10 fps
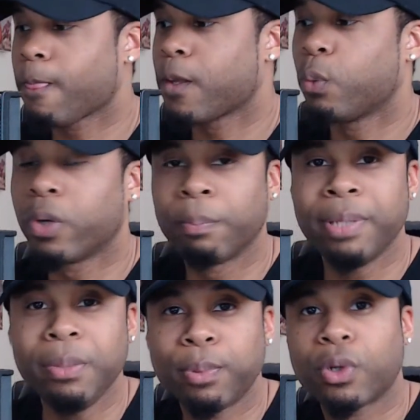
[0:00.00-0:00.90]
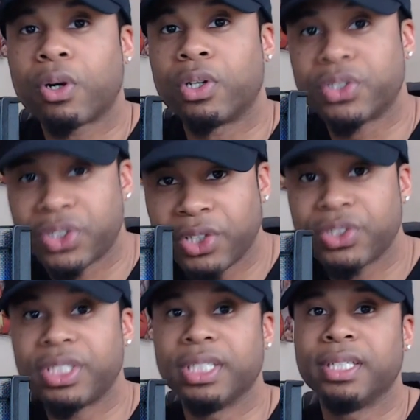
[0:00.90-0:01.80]
where people are
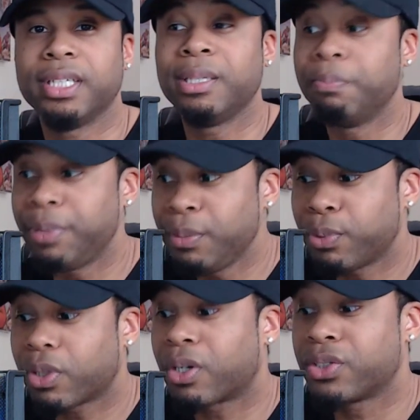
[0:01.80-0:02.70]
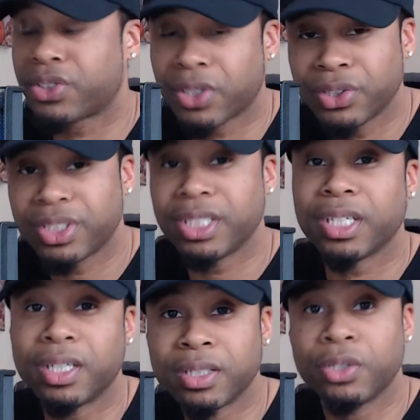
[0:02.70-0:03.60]
searching, and people are searching
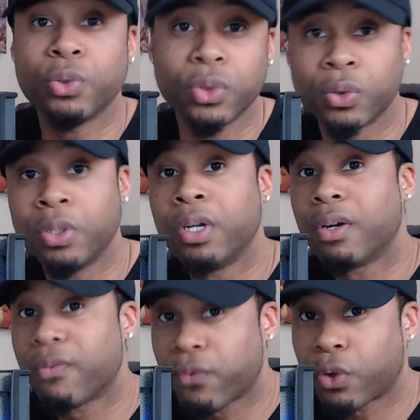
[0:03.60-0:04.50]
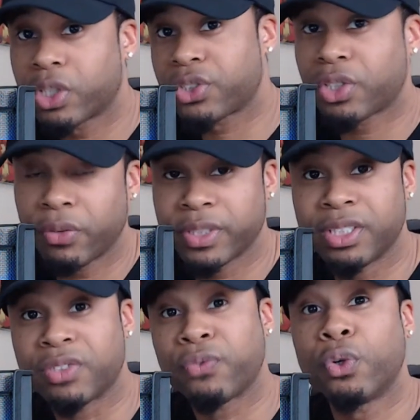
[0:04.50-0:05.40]
on Google for
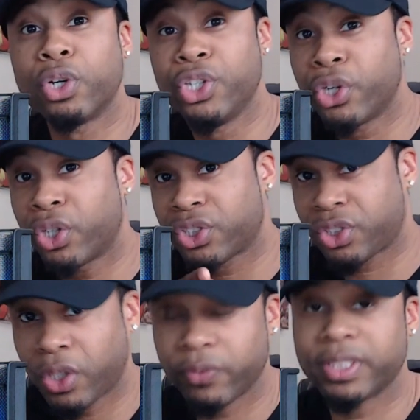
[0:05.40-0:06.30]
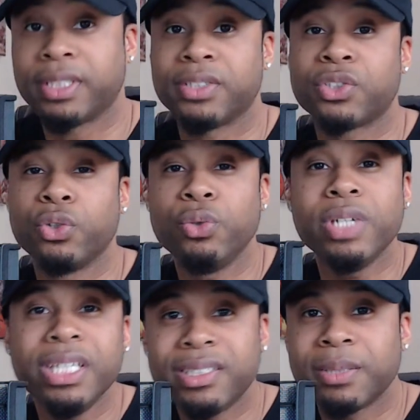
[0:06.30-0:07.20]
services, for your services. So you
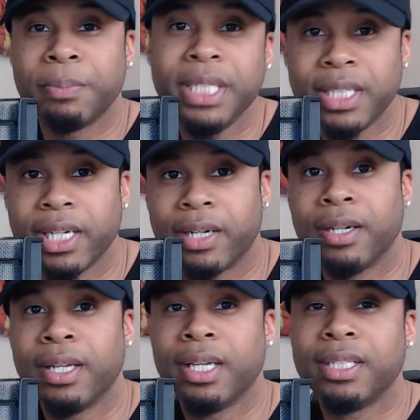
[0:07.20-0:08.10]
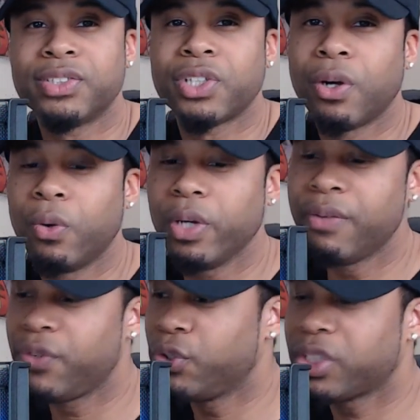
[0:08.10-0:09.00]
need to be there. So
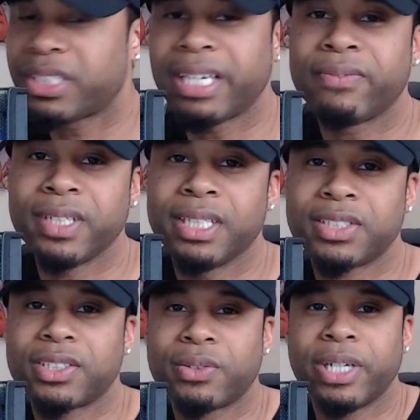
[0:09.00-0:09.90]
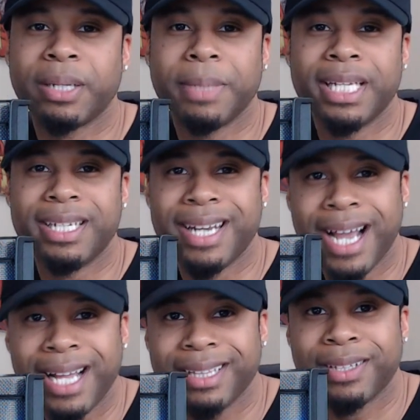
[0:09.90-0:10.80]
if you just have the Instagram and
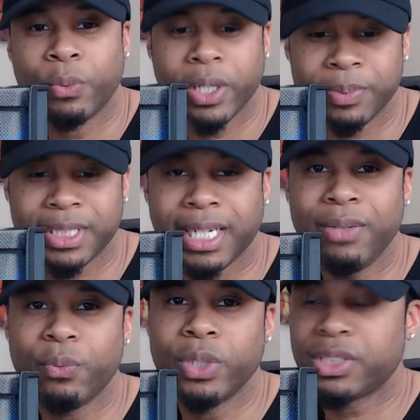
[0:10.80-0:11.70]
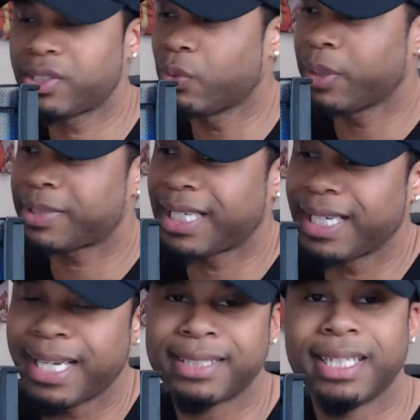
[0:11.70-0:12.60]
not the website, which the website has the